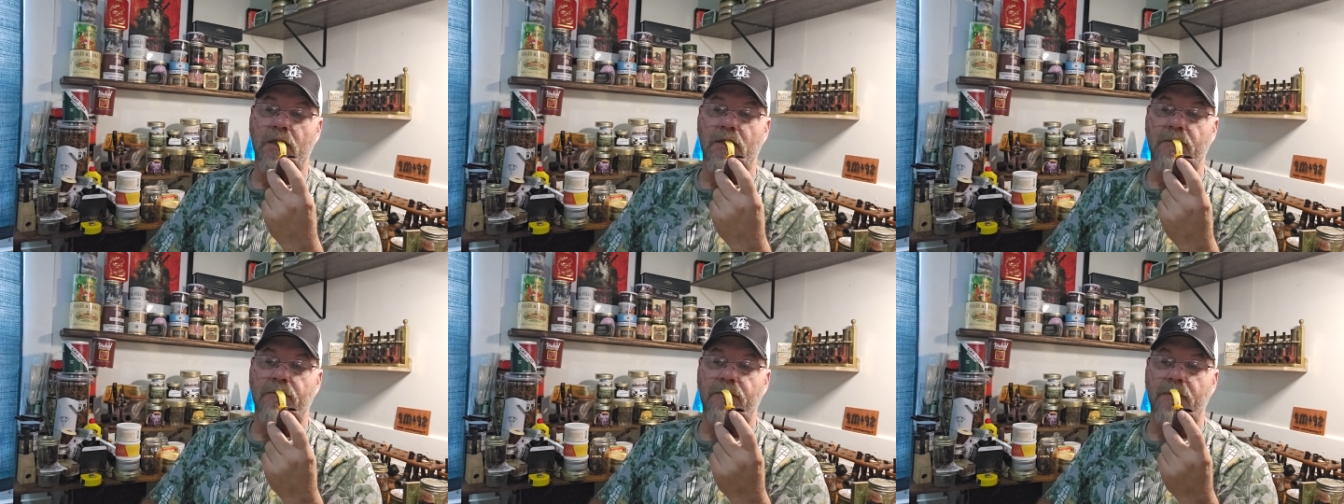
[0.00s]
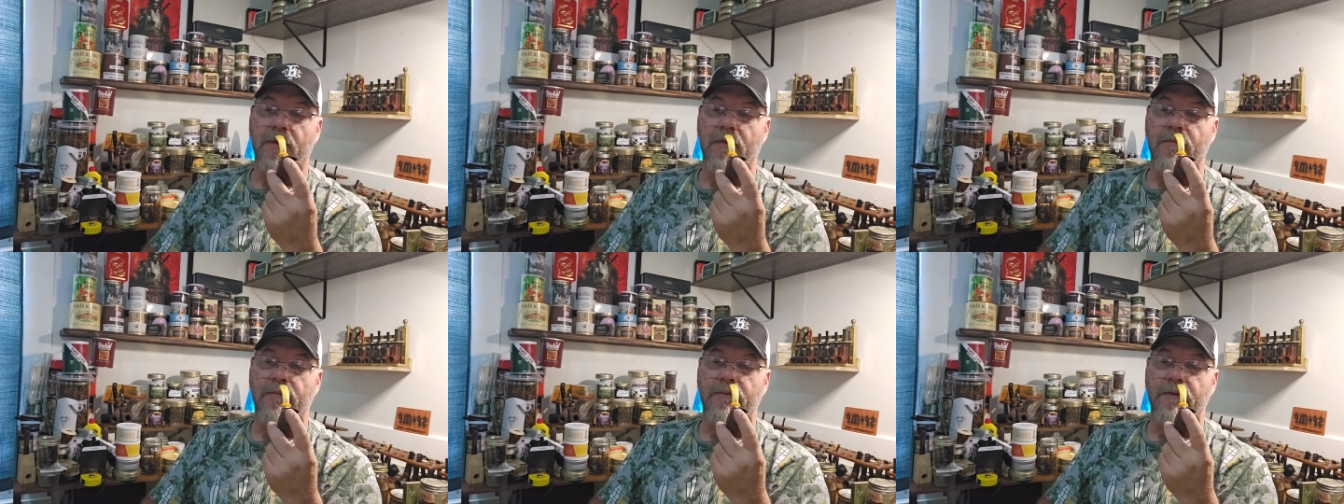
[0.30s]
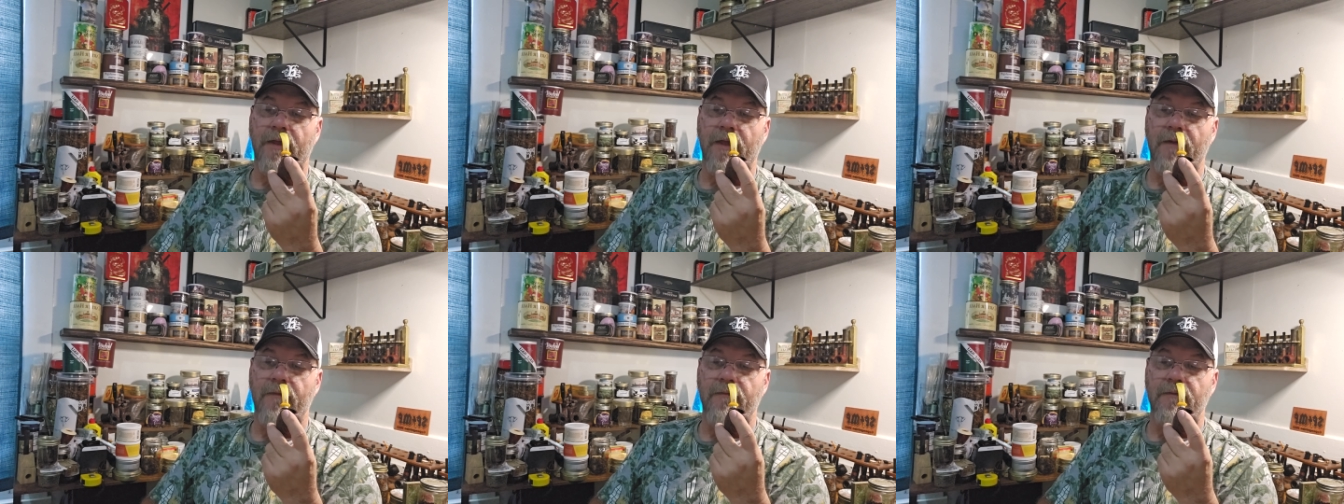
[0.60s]
The problem
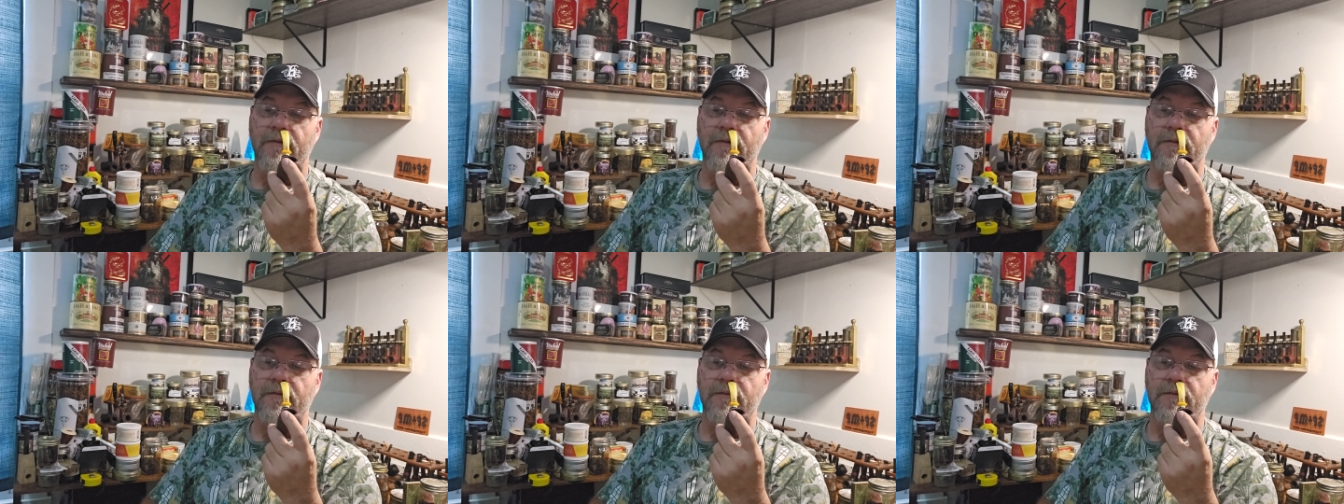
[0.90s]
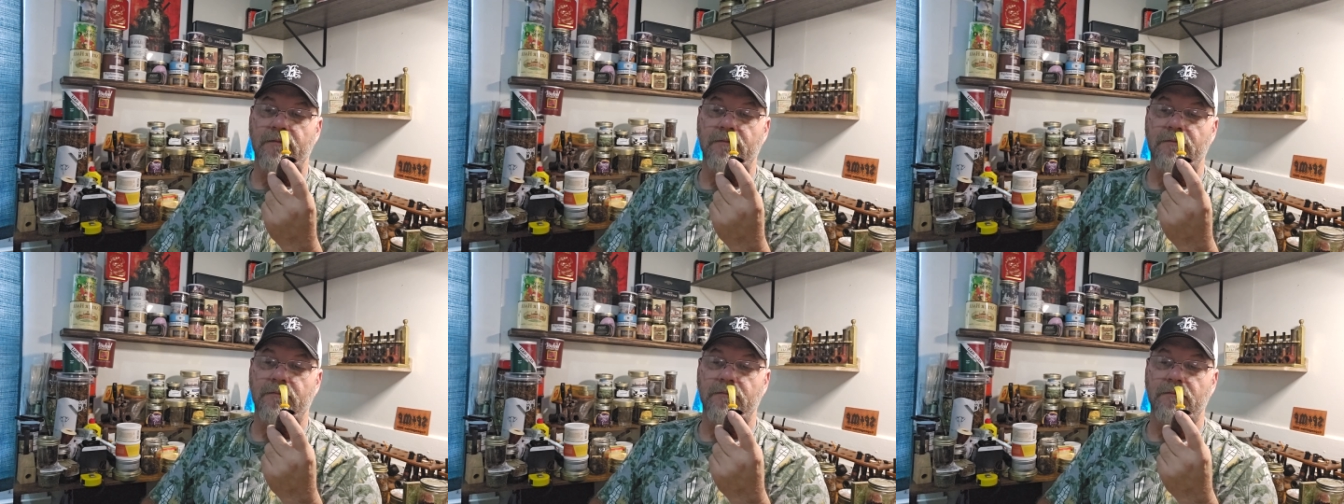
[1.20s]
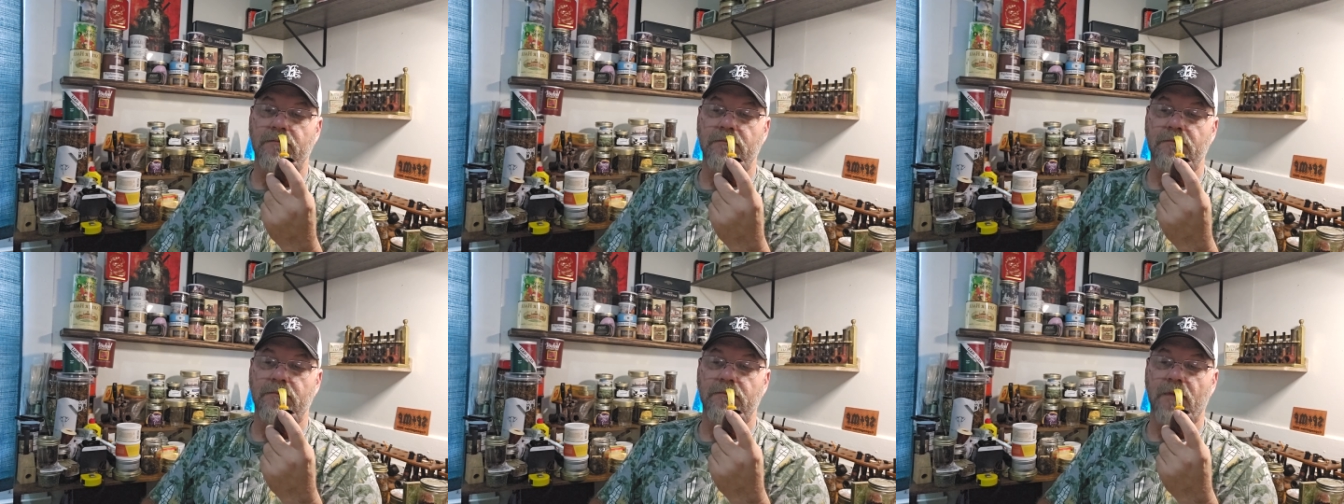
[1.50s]
with
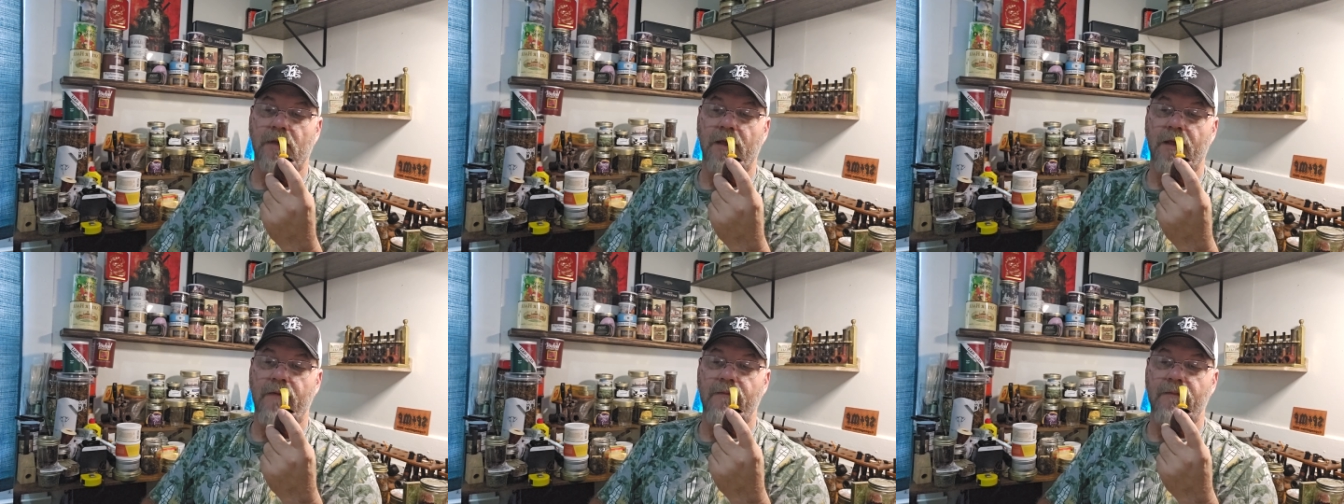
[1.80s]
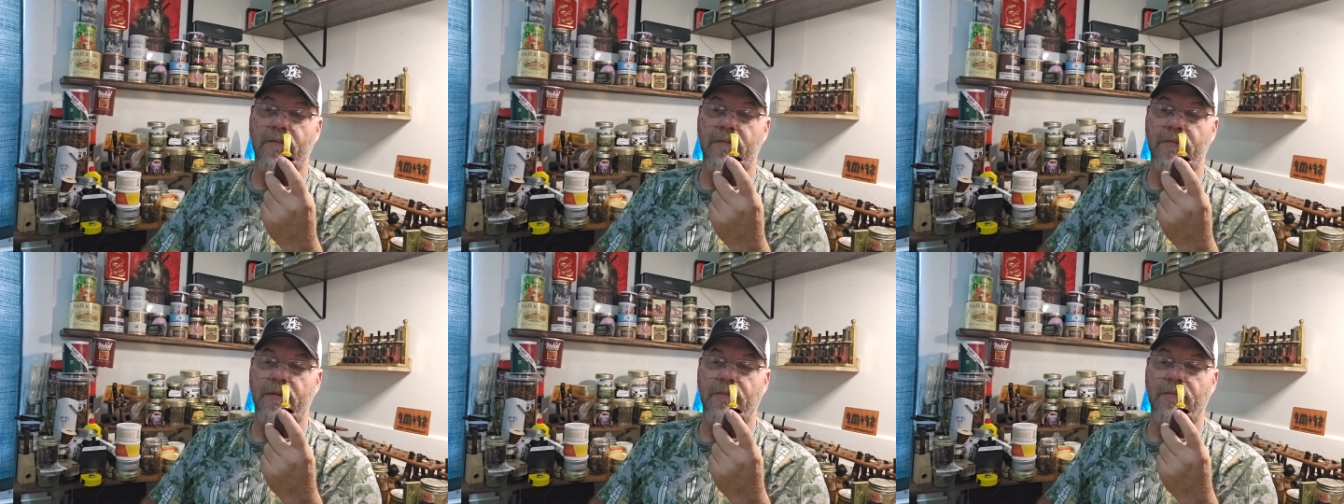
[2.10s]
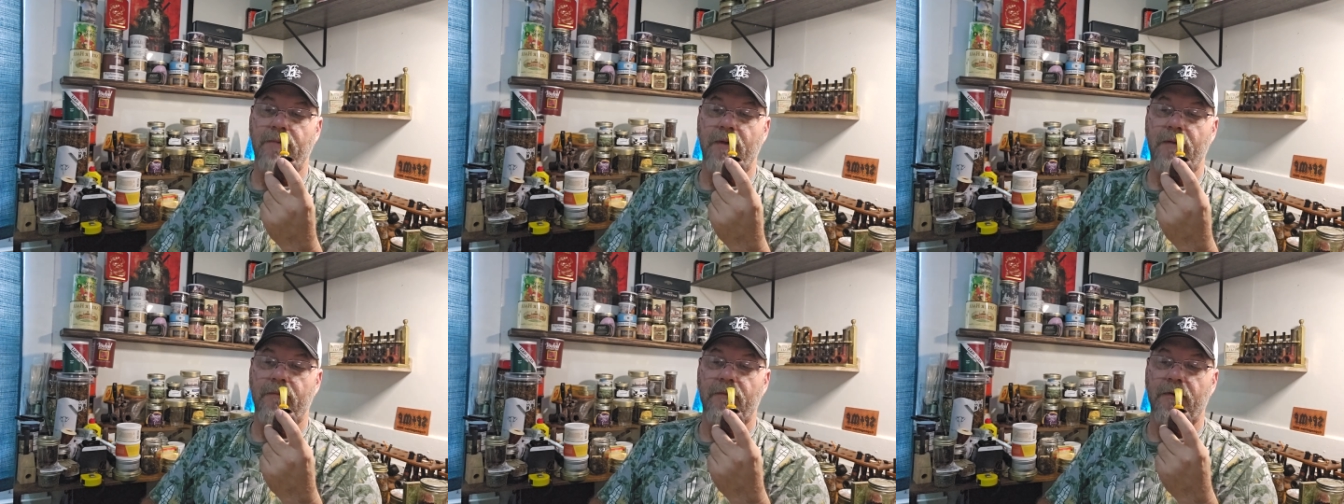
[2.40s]
I have a
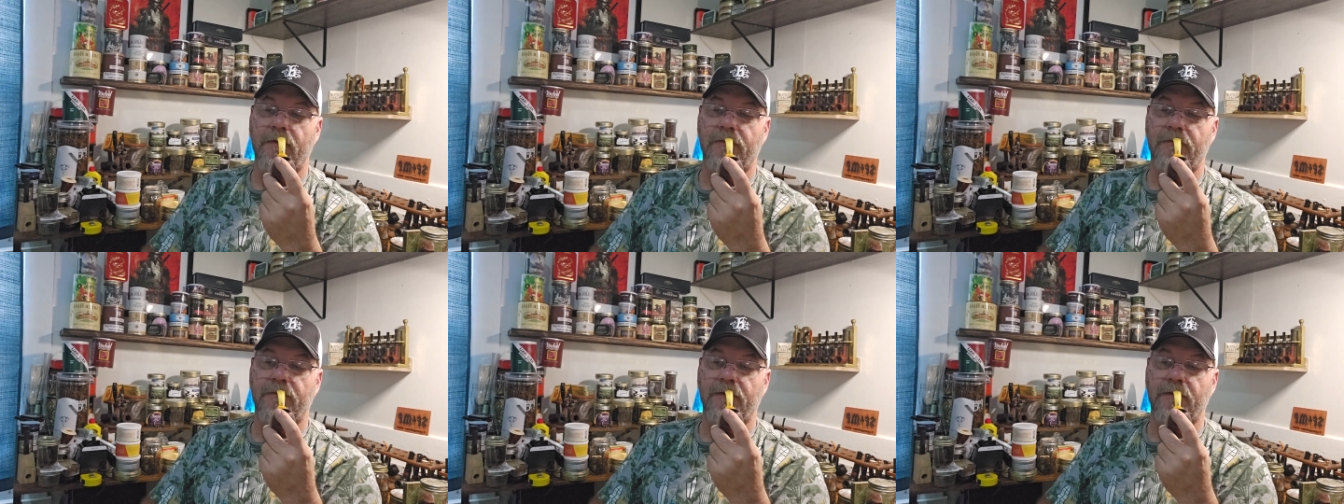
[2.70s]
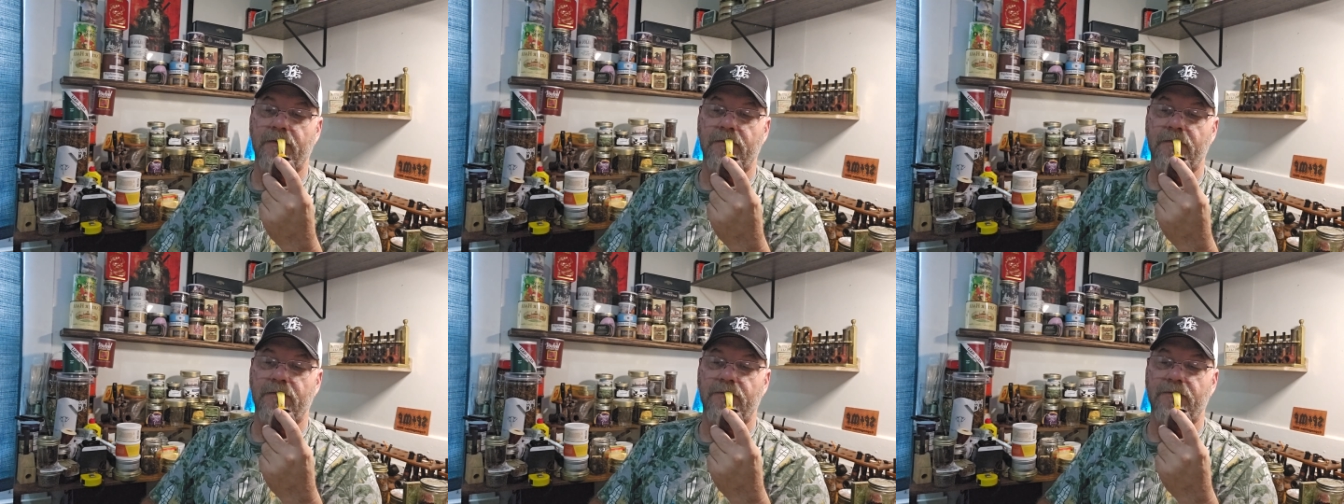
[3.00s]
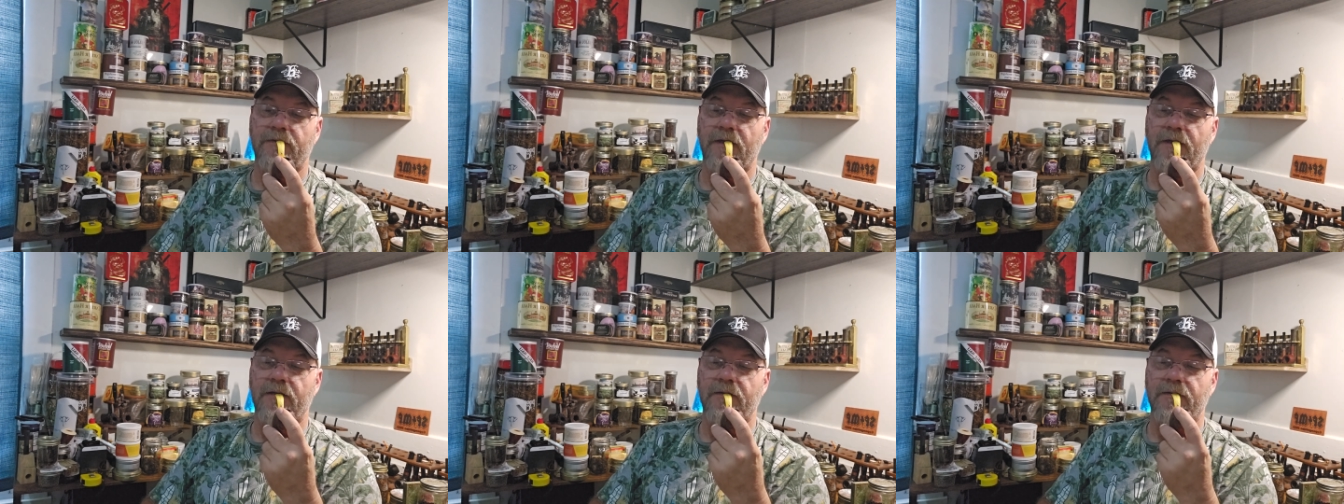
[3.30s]
big pipe rack that's got two
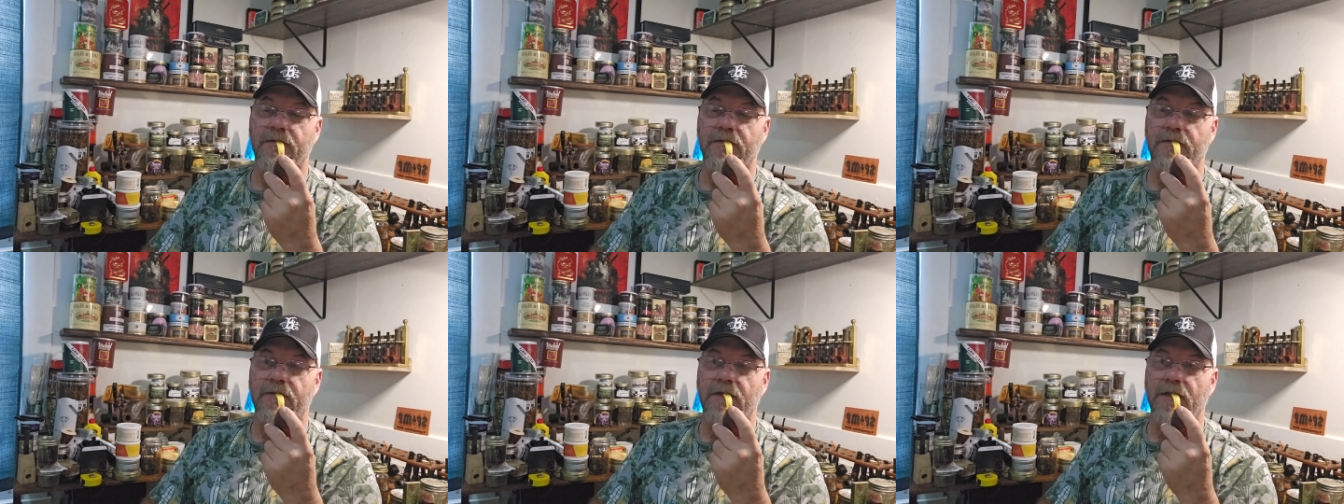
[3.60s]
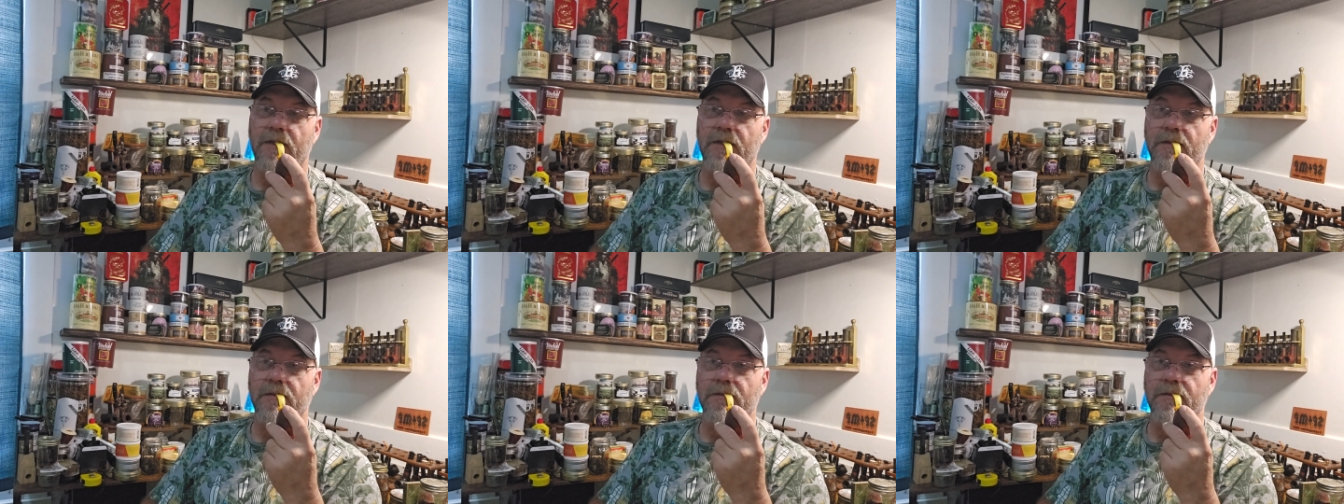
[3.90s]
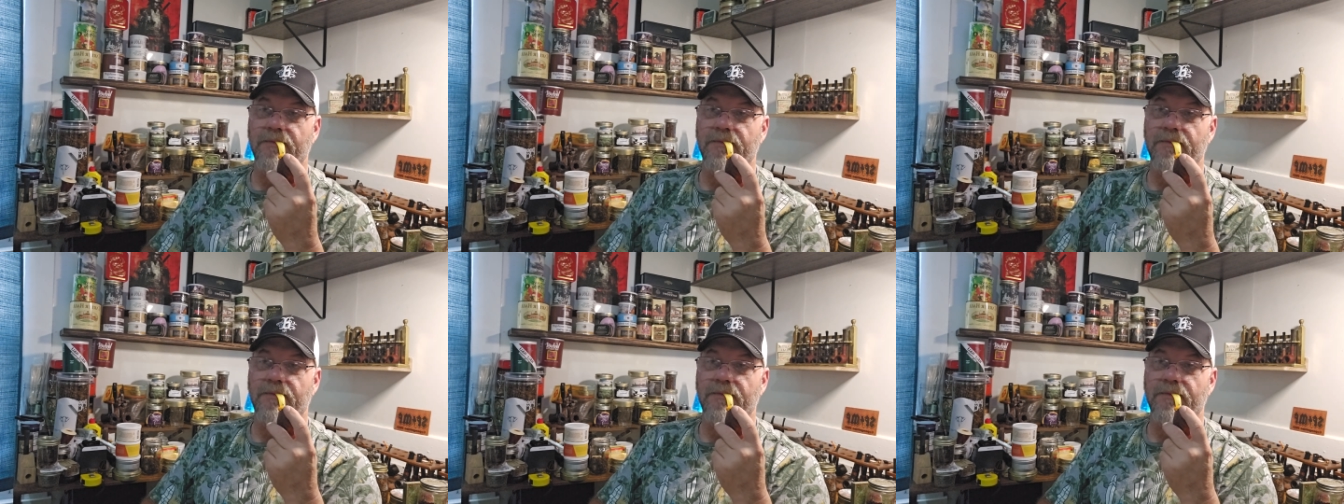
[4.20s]
sides on it.